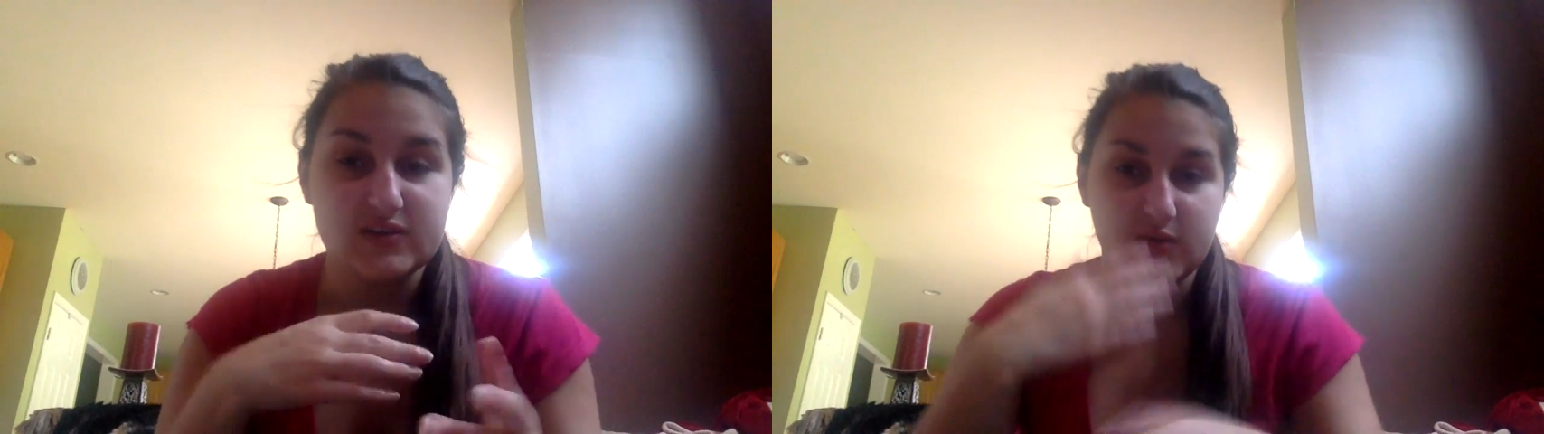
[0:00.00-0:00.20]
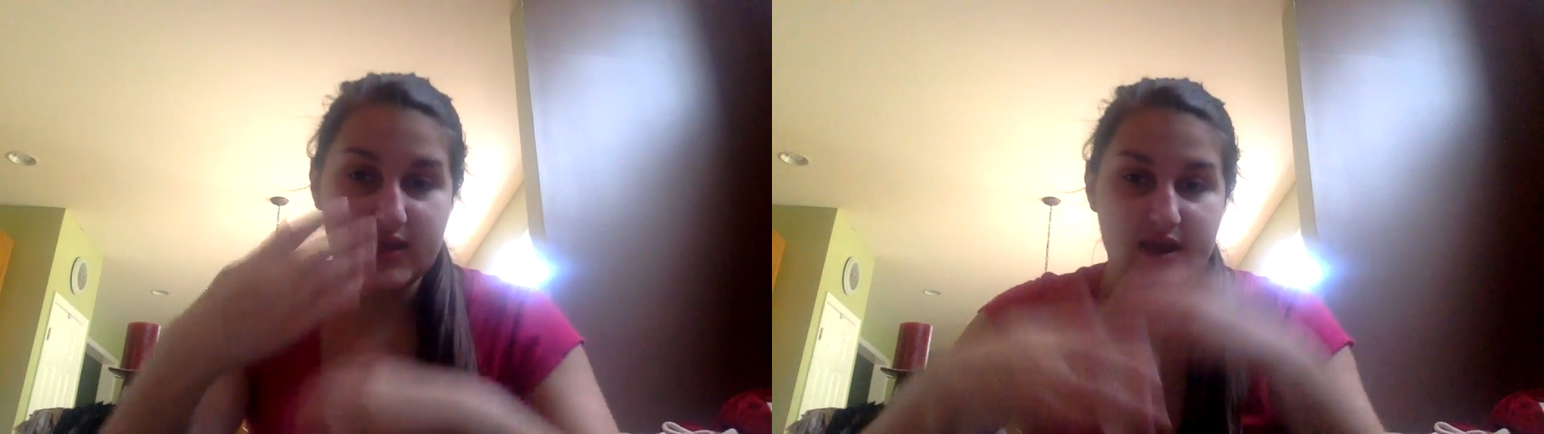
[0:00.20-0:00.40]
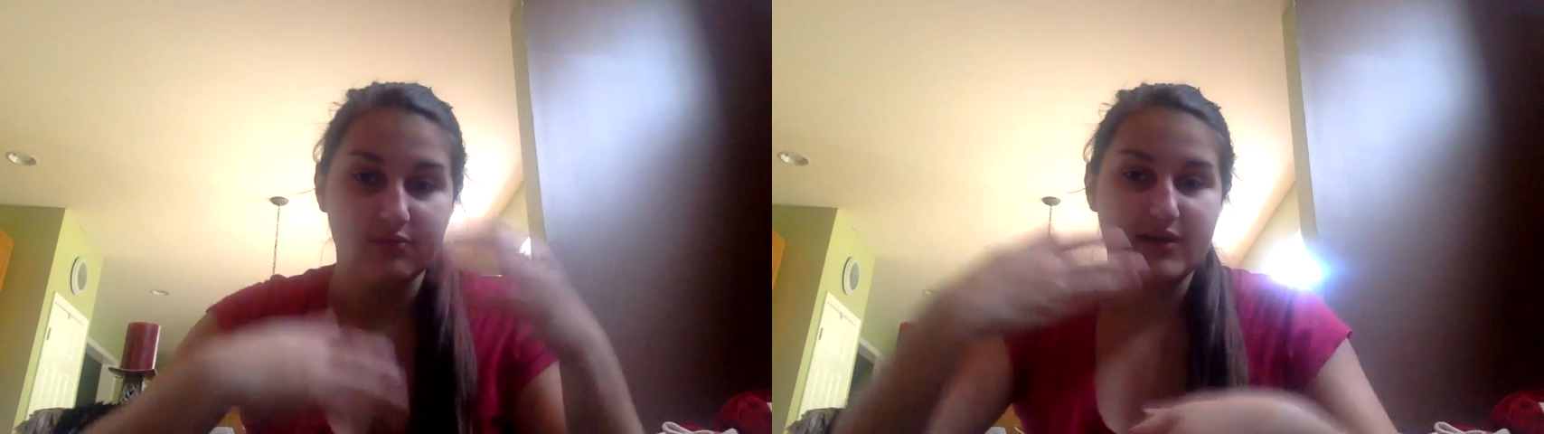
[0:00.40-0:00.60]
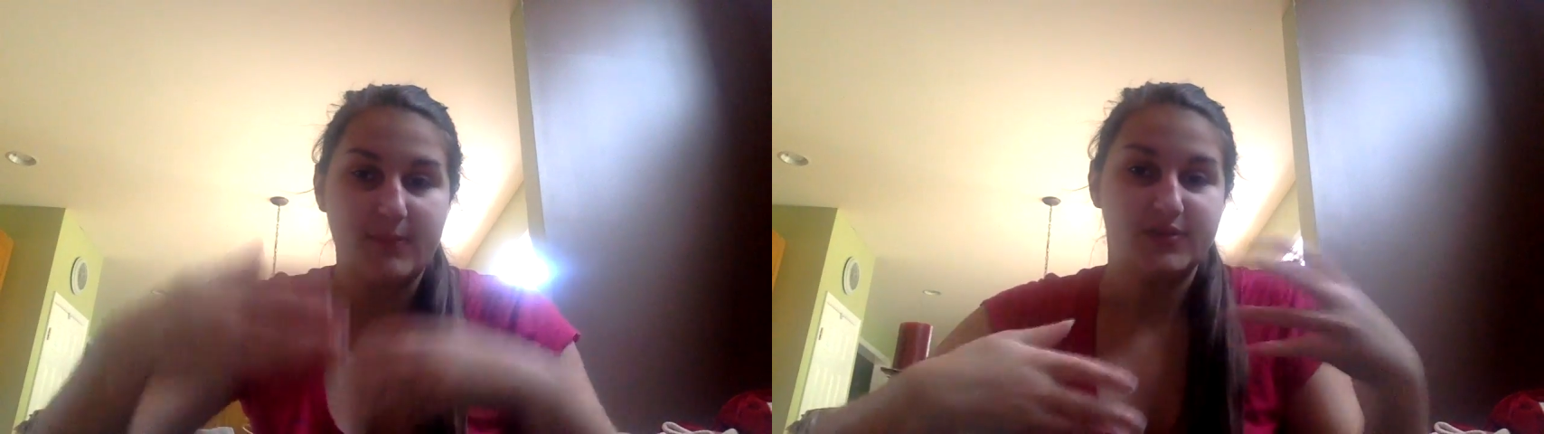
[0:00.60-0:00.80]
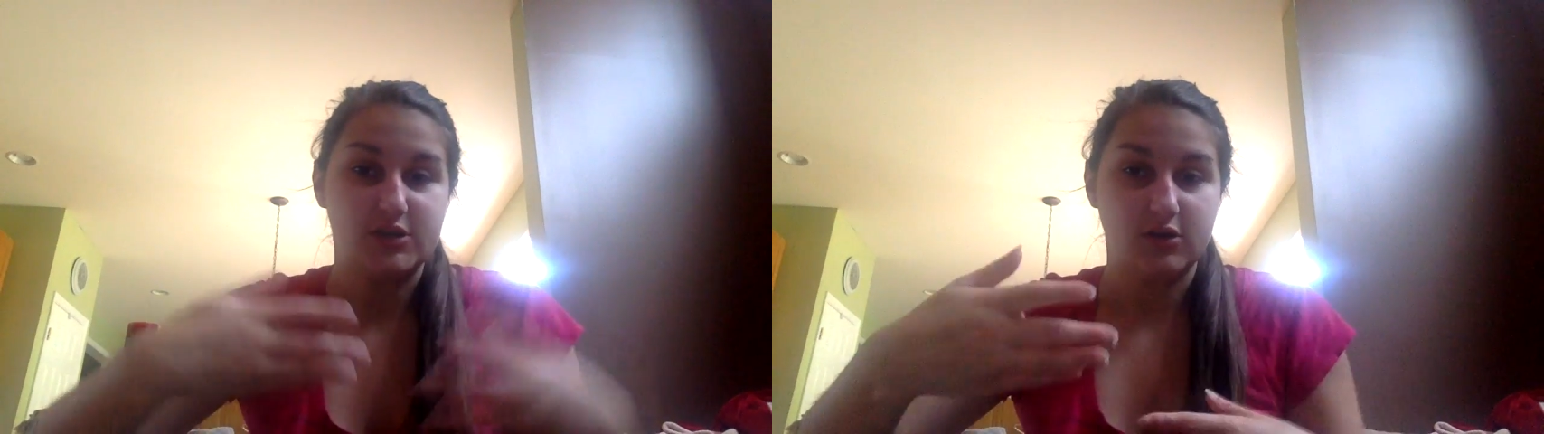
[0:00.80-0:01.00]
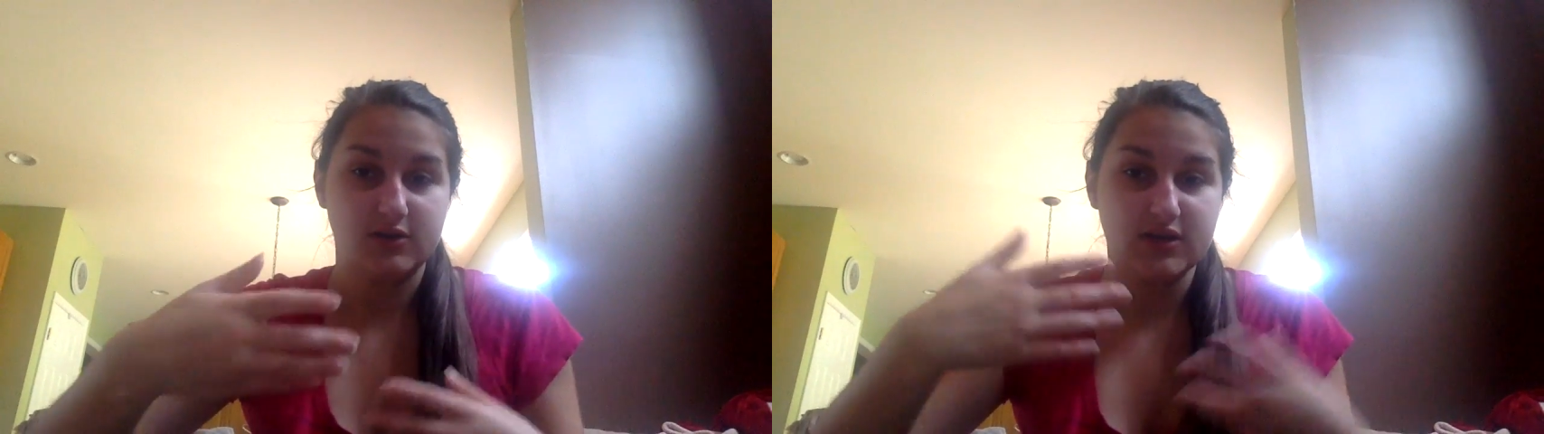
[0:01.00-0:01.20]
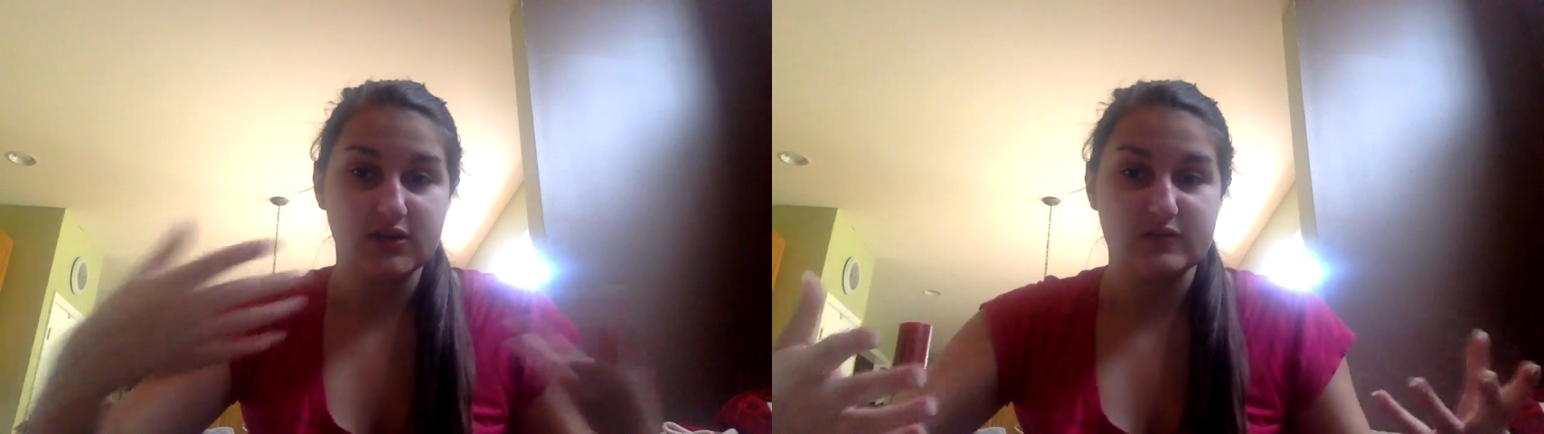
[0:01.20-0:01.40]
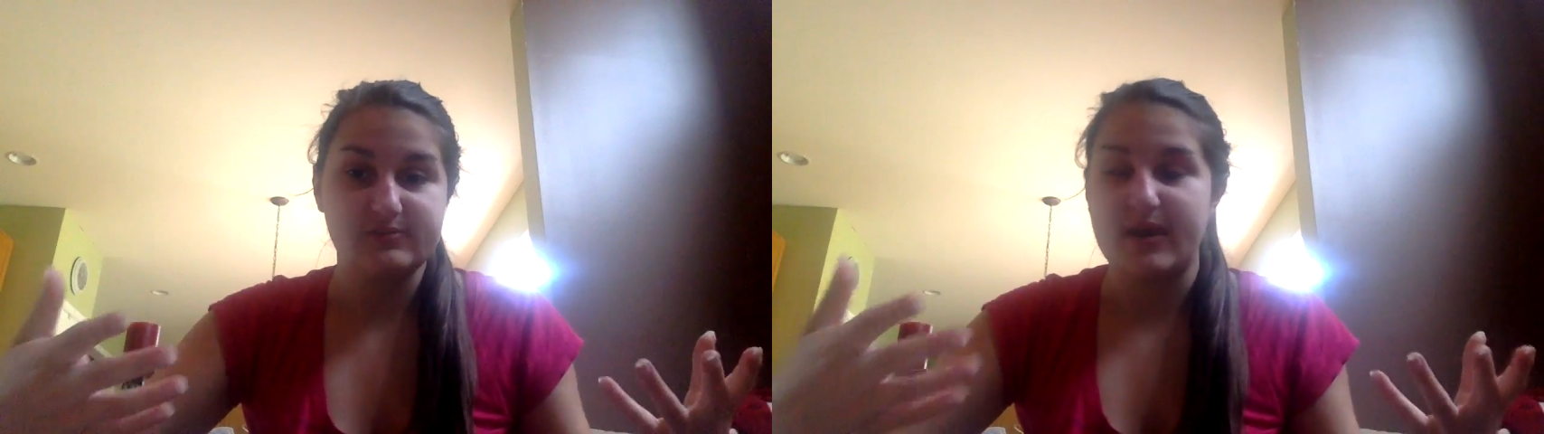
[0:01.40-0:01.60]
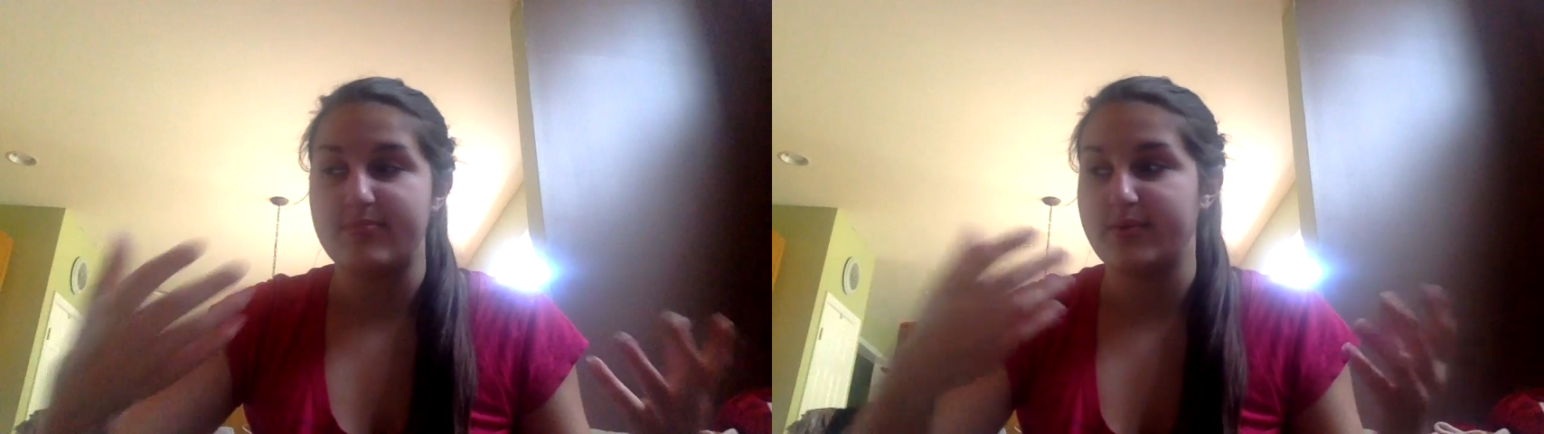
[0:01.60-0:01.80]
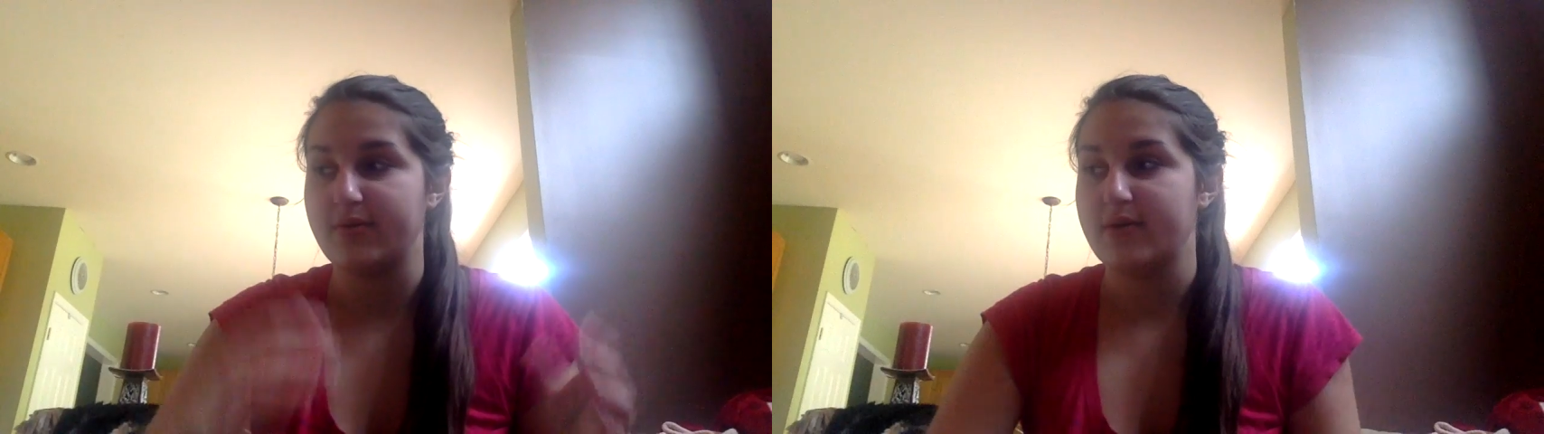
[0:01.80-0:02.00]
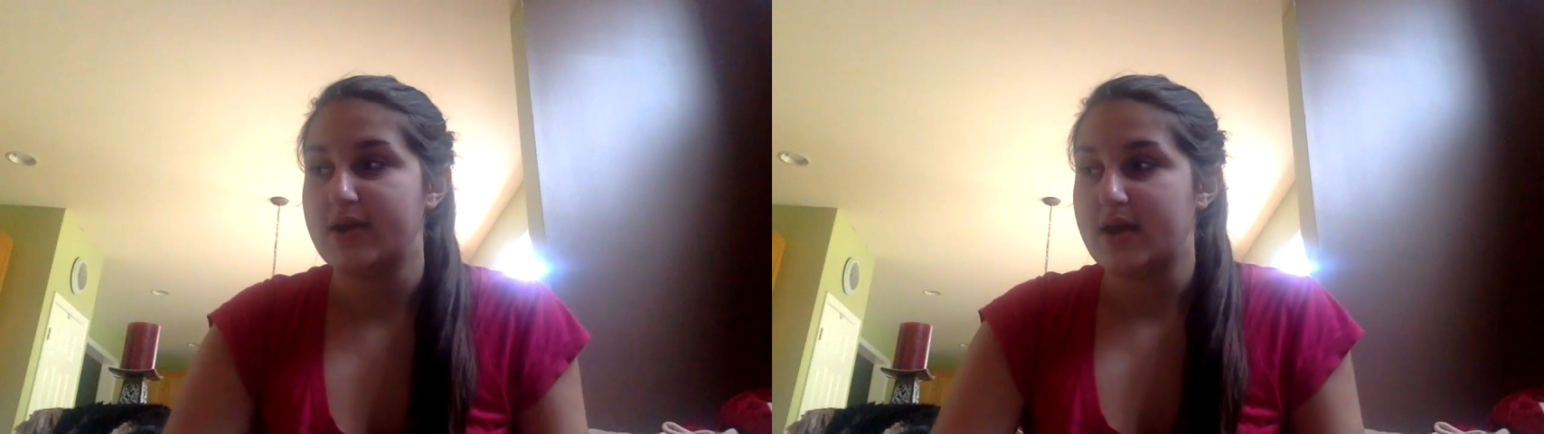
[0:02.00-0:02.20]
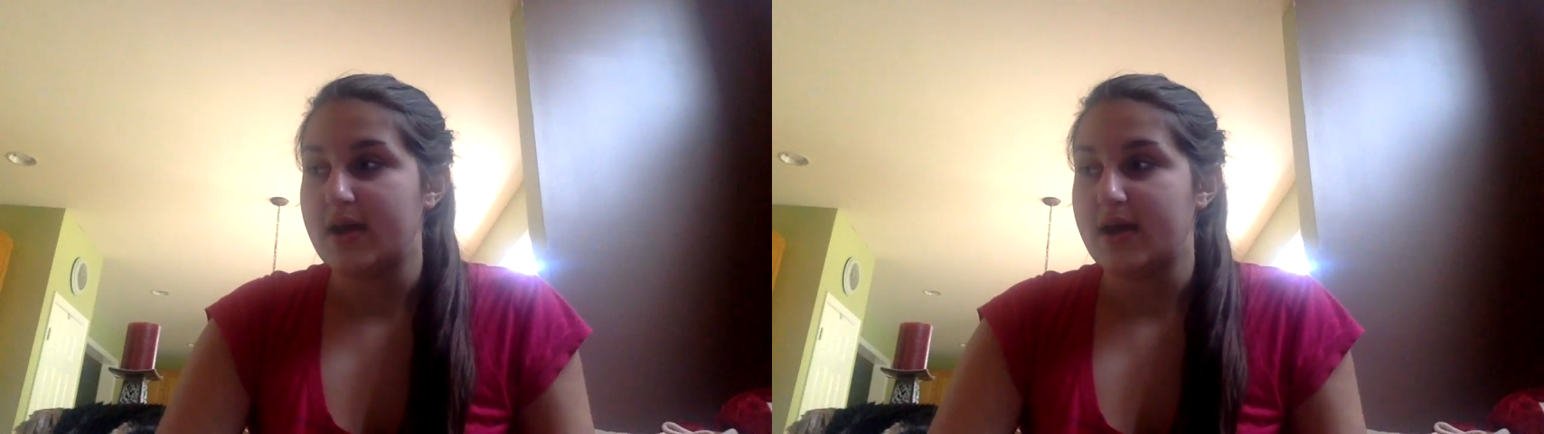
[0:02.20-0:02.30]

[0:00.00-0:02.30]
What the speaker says: So you can't wrap the doll in a newspaper